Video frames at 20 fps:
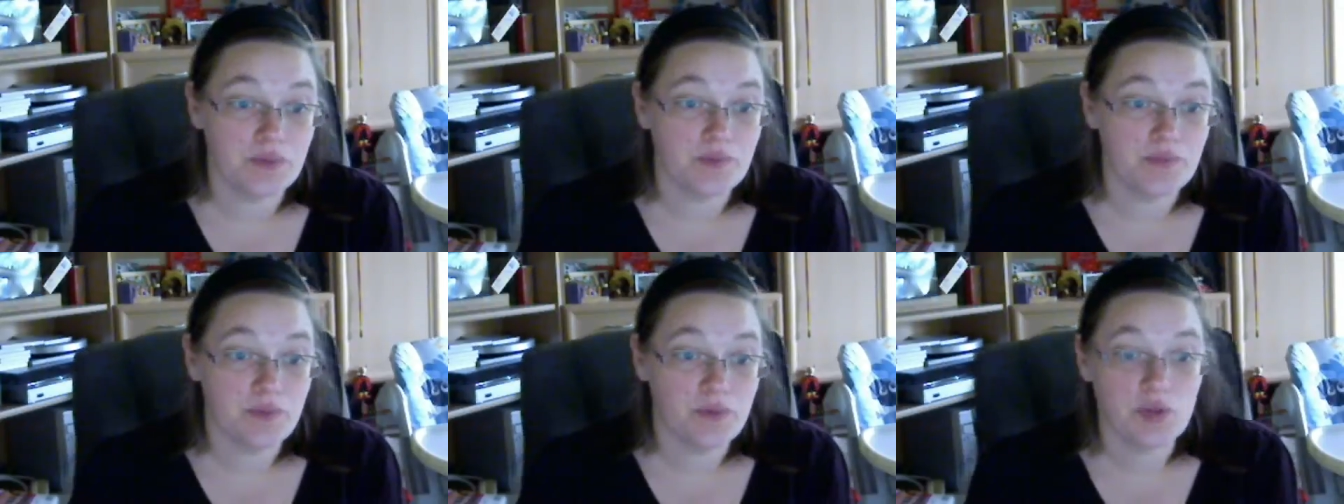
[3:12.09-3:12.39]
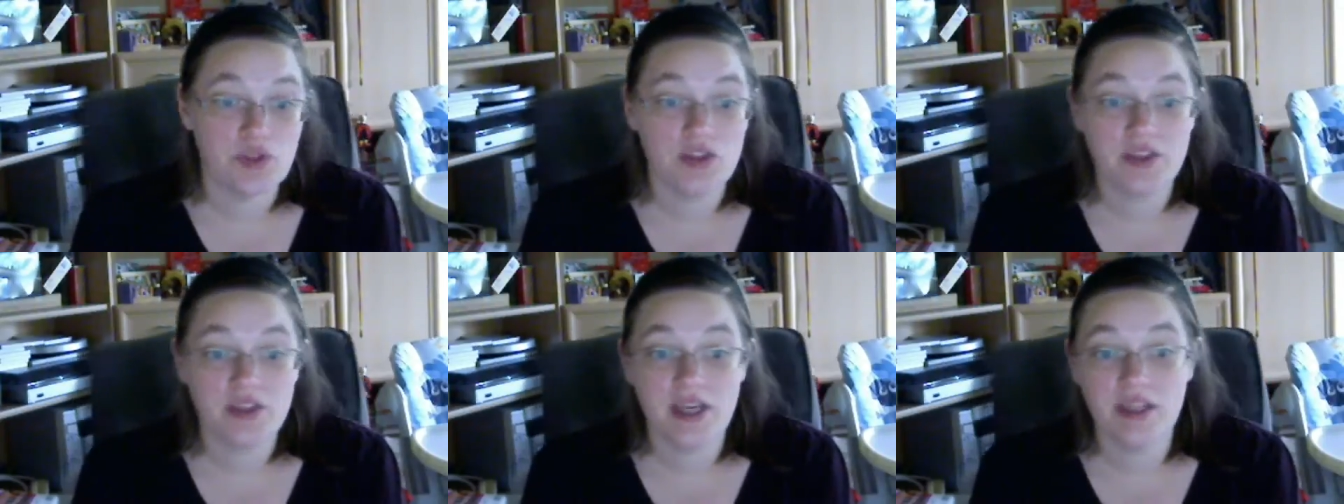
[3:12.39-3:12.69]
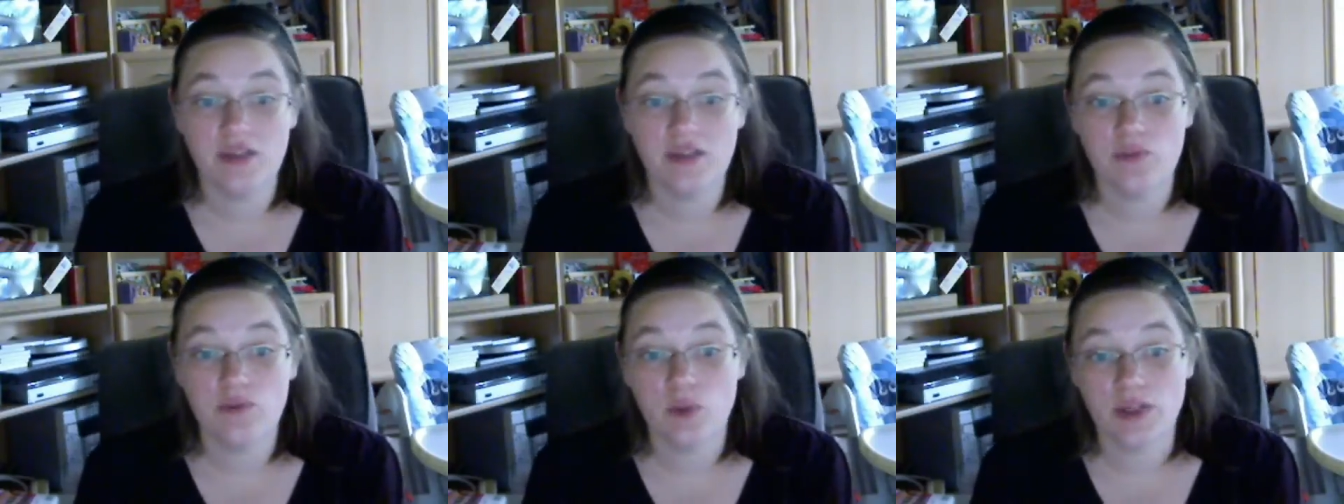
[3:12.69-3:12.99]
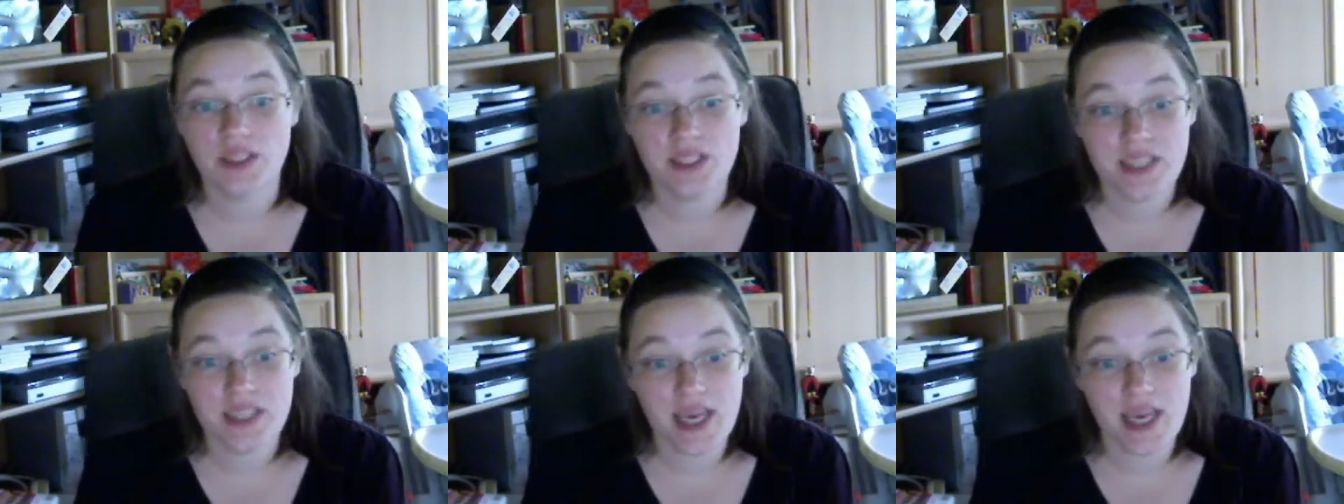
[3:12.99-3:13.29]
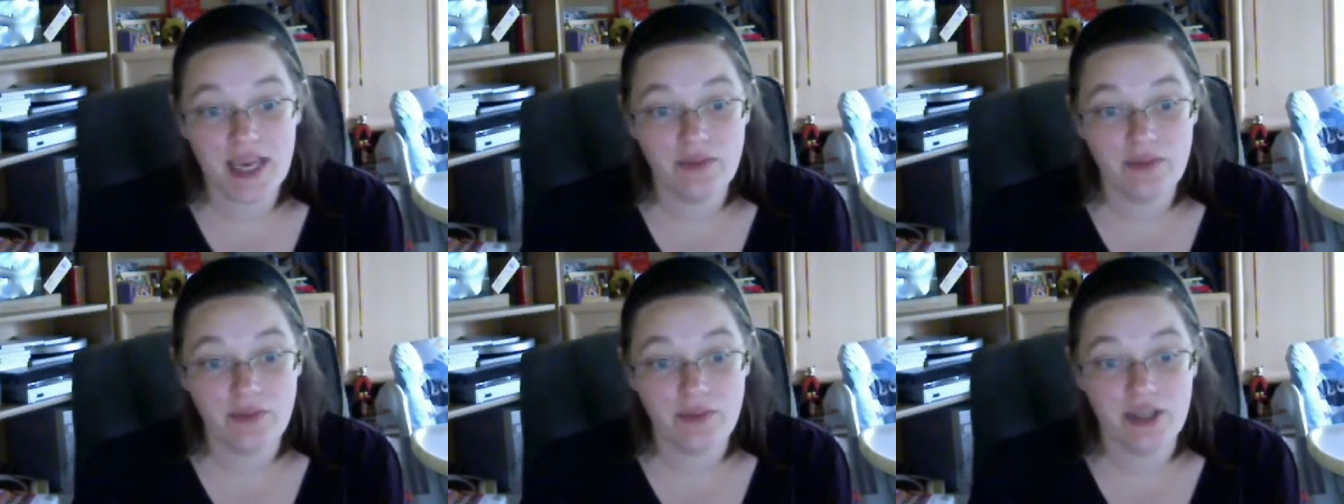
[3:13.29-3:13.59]
Use a scale of 1 to
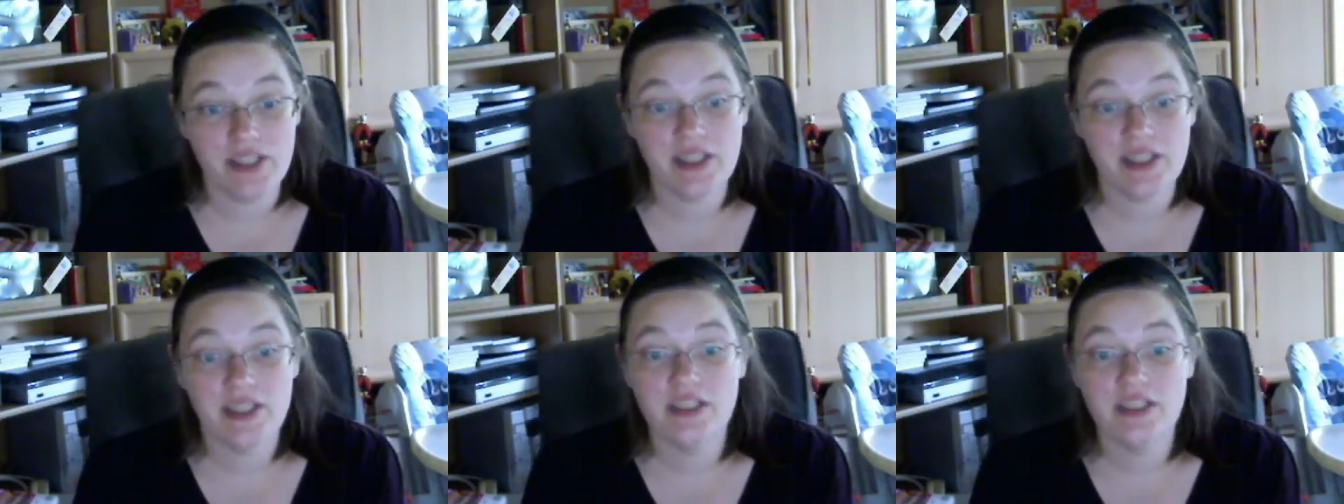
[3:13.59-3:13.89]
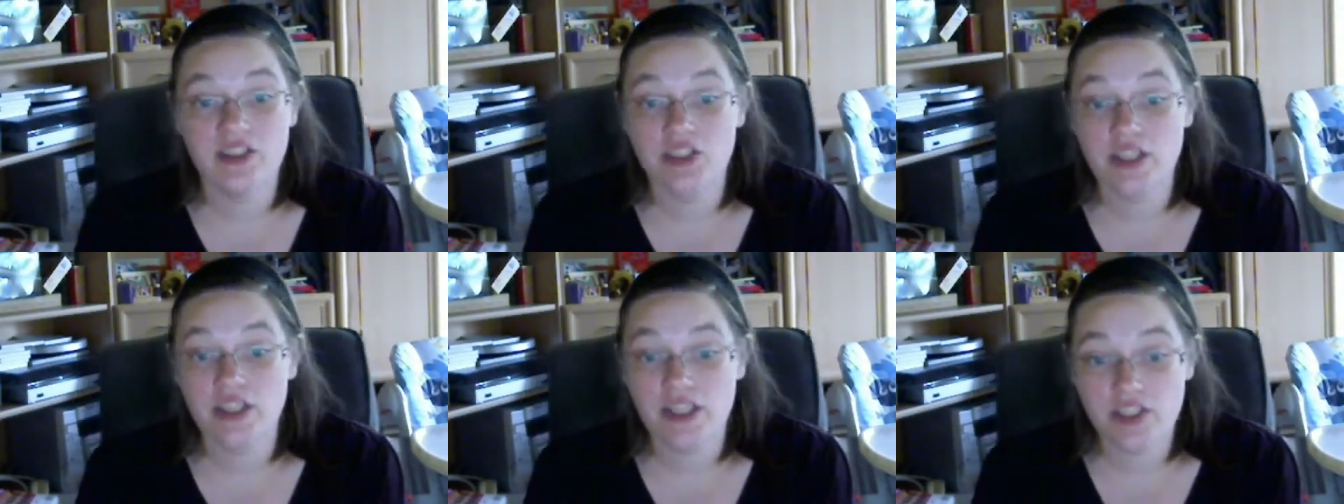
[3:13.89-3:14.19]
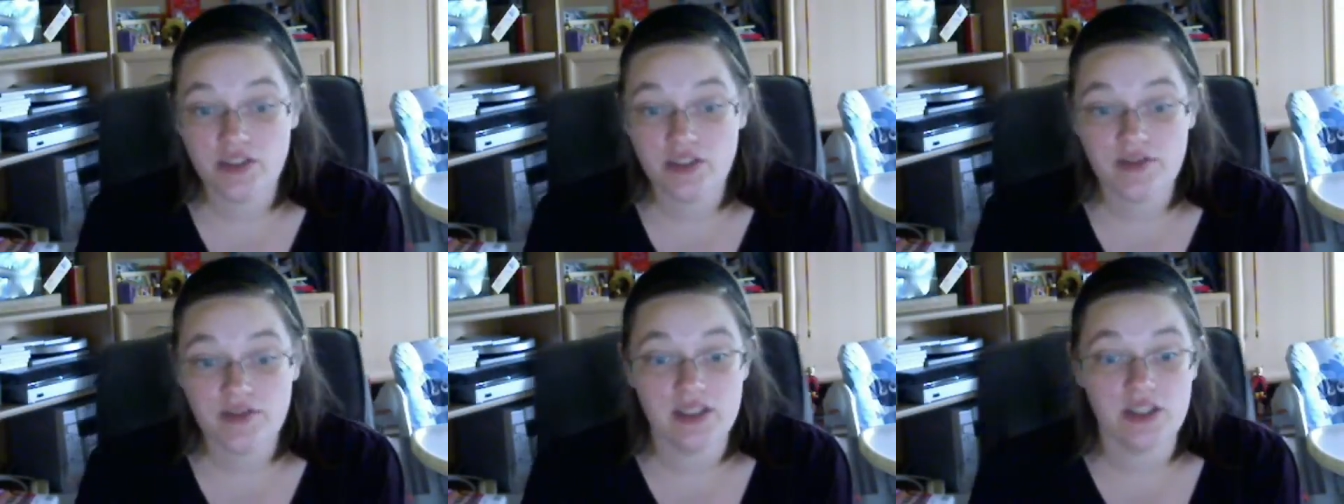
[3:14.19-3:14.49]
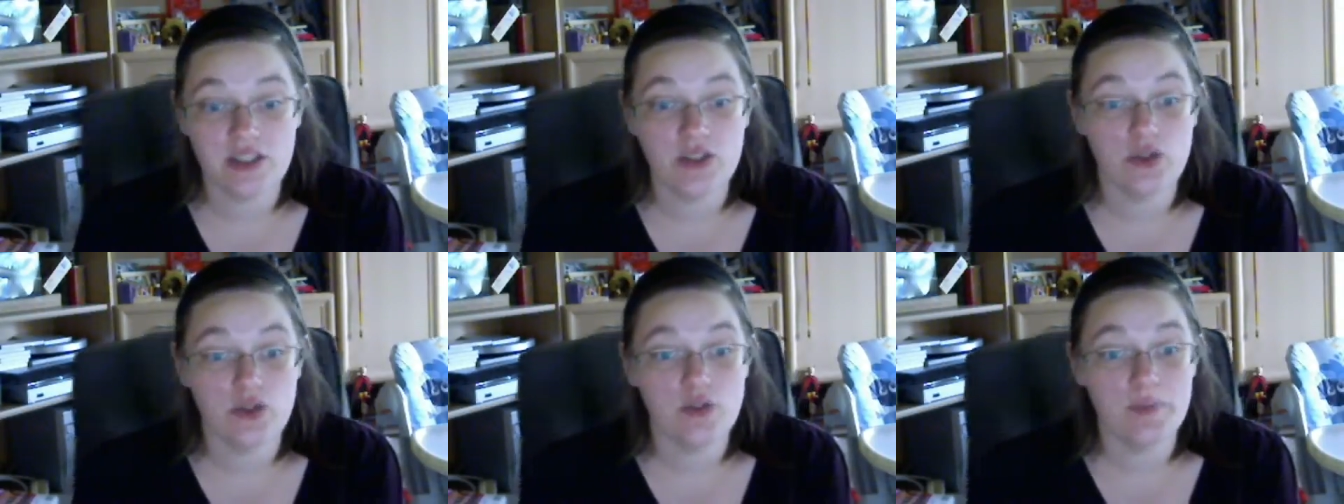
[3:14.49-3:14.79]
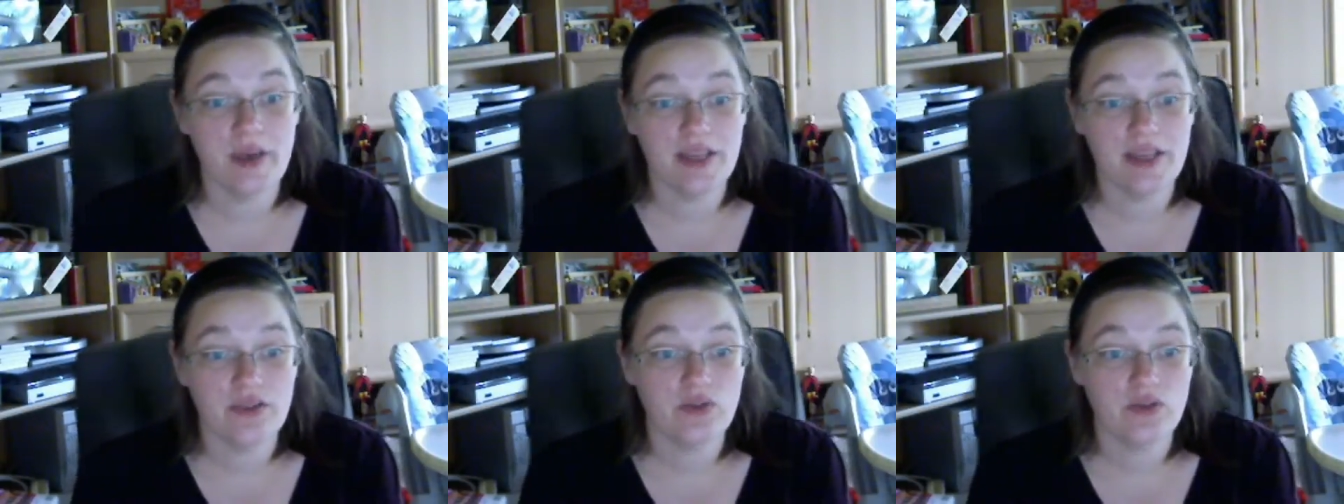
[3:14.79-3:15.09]
10. Rate each of these issues
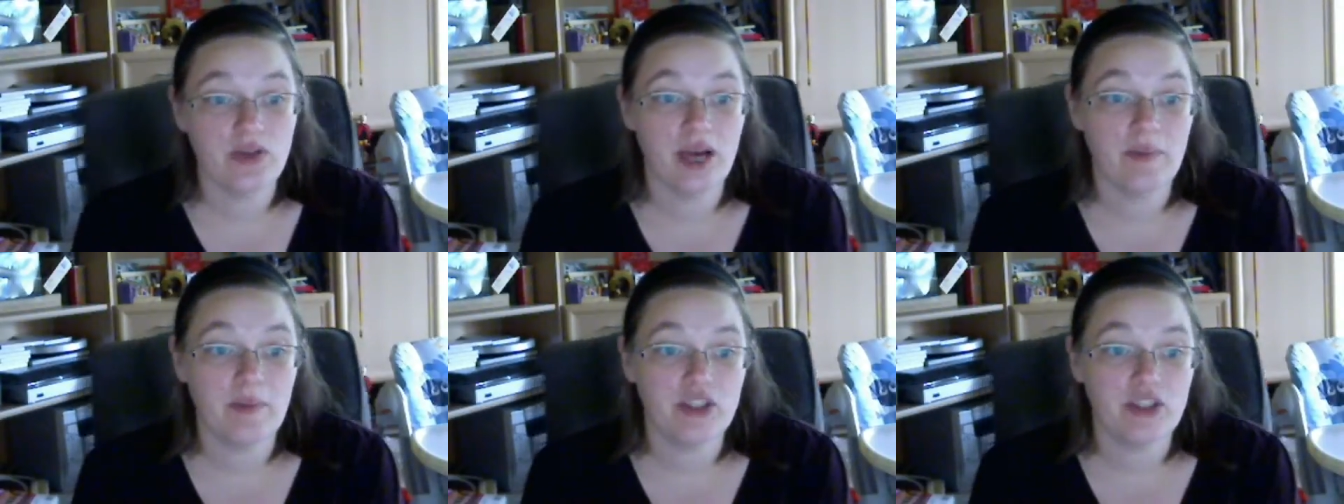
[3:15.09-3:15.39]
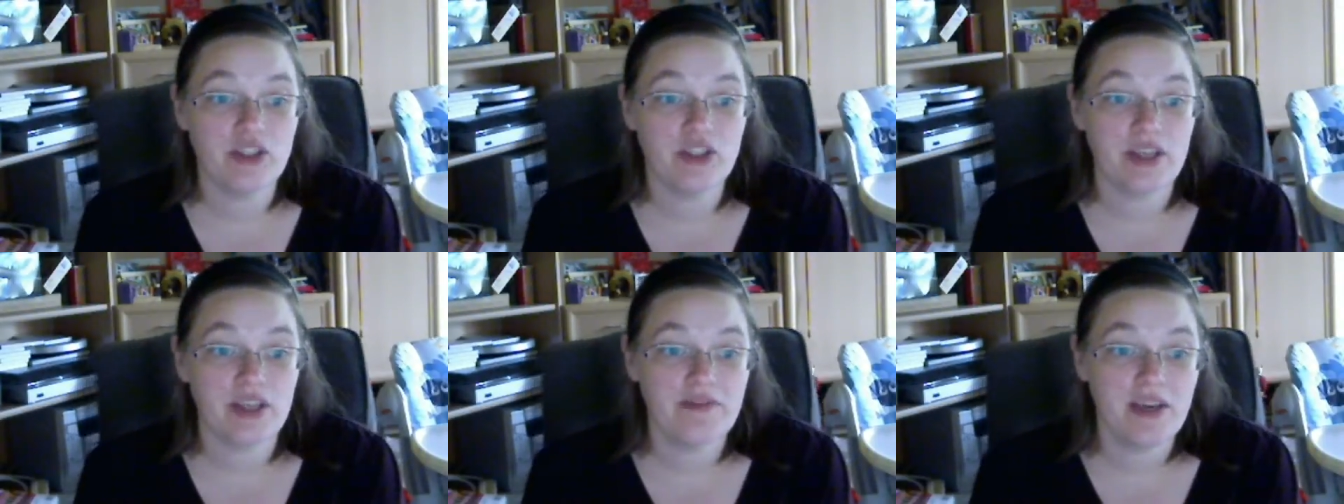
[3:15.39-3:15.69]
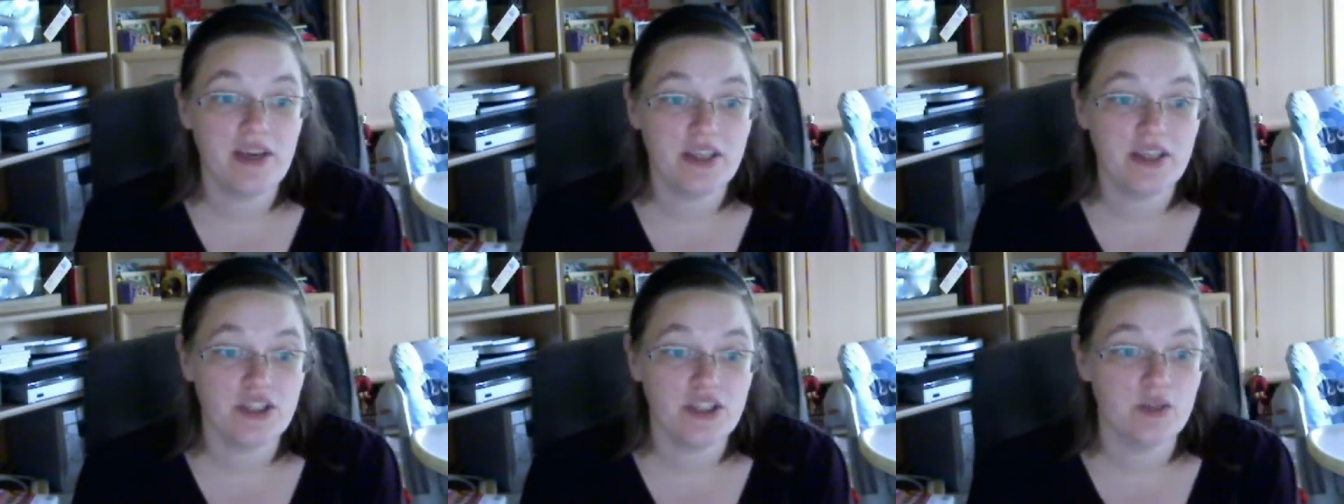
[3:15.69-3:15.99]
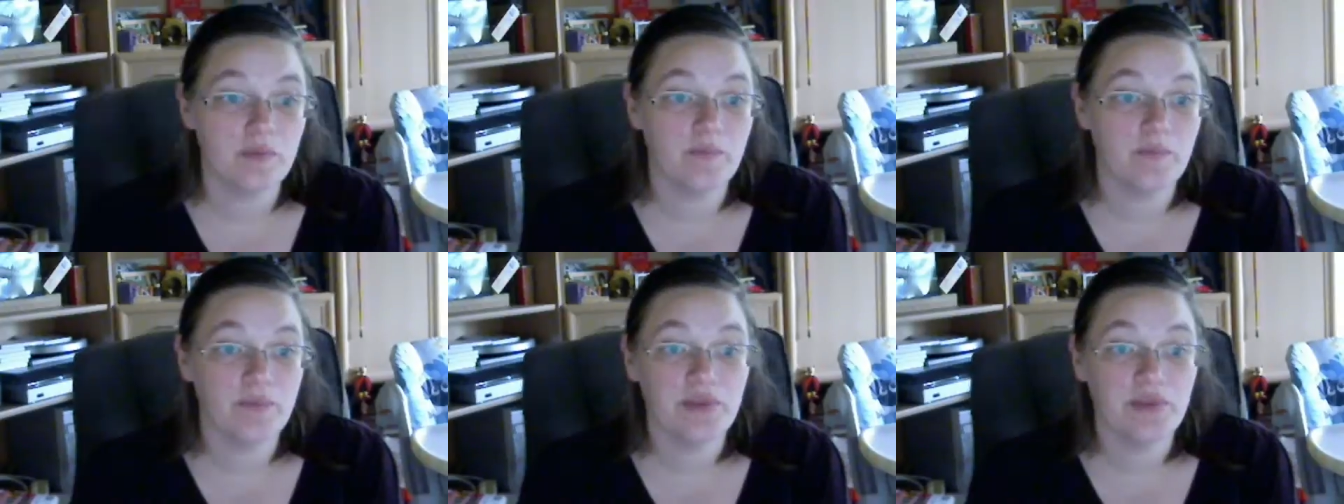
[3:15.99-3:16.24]
based on how much they affect you.